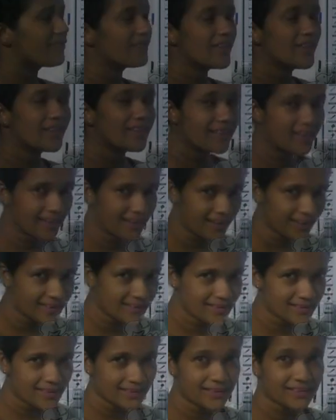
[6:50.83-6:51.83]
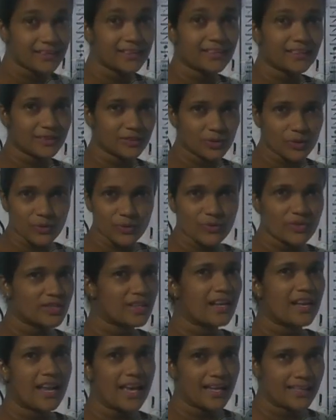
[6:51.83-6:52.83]
we get the
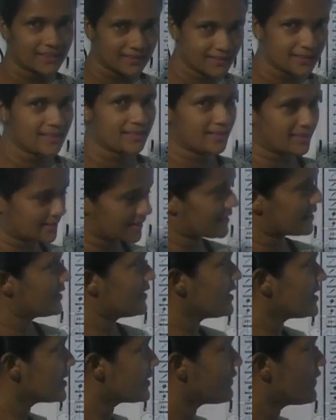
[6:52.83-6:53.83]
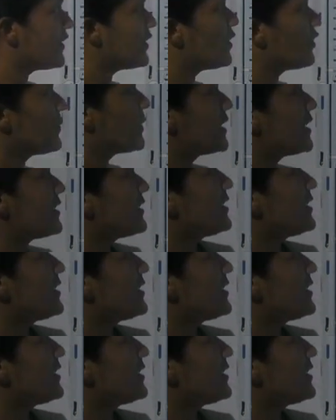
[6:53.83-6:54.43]
conclusion like this. This phenomenon